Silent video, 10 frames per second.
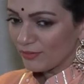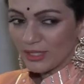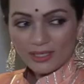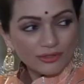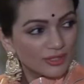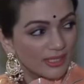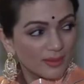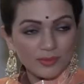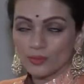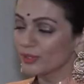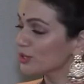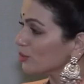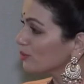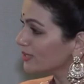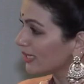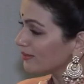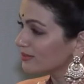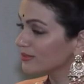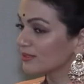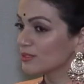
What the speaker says: country comes with its own talent and